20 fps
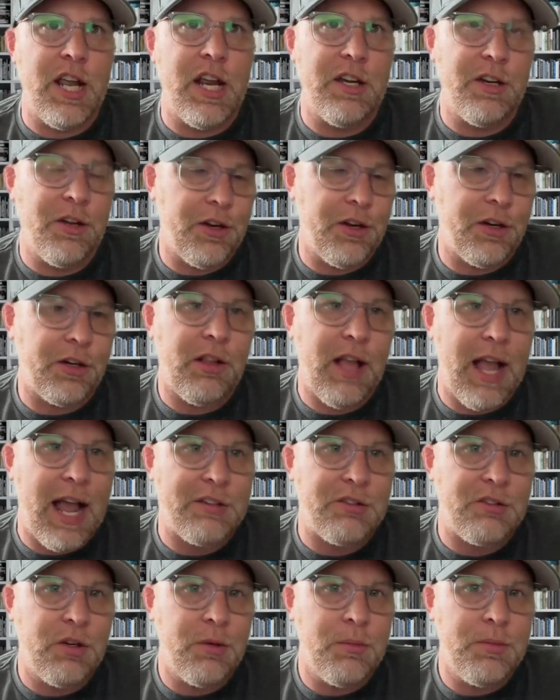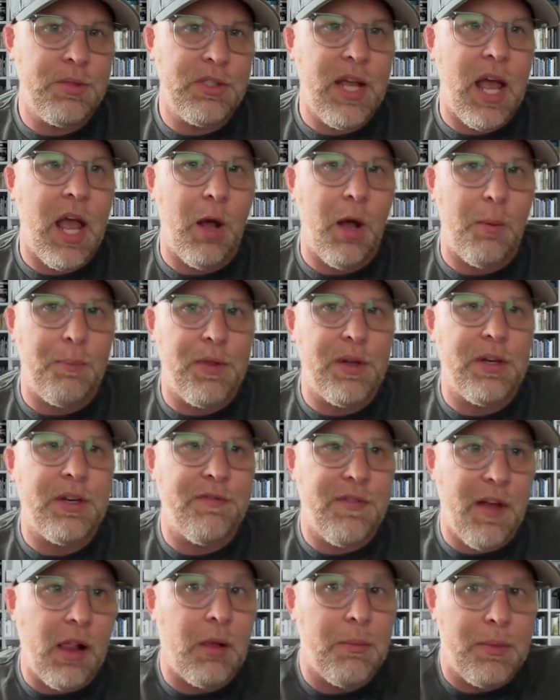into their classrooms to help the
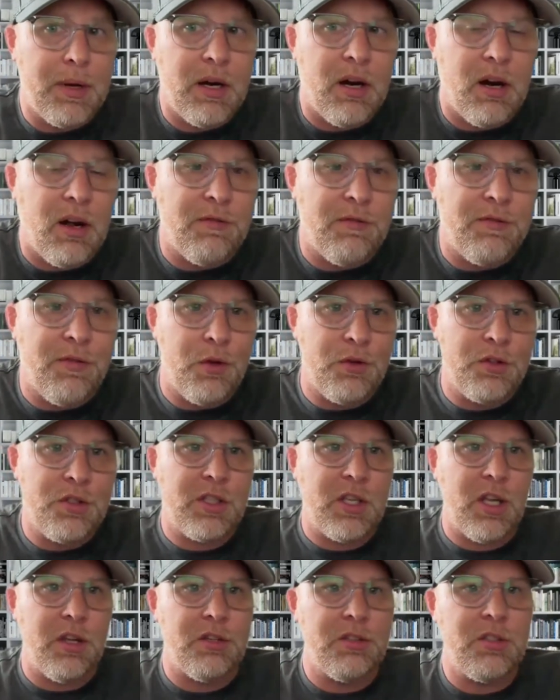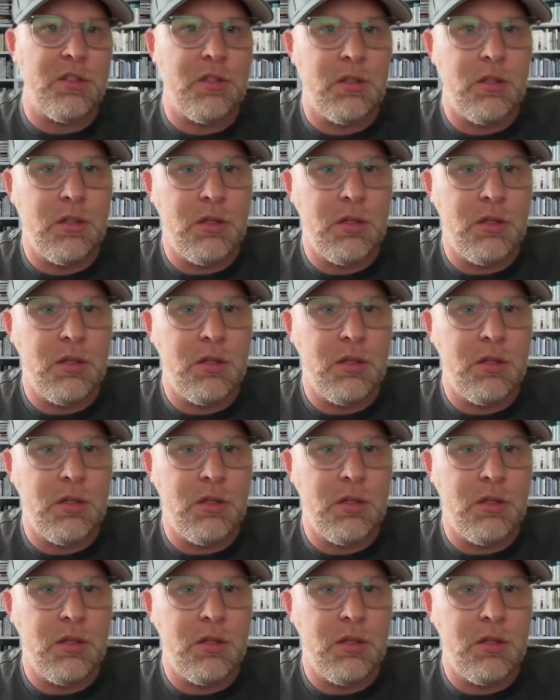development of those skills?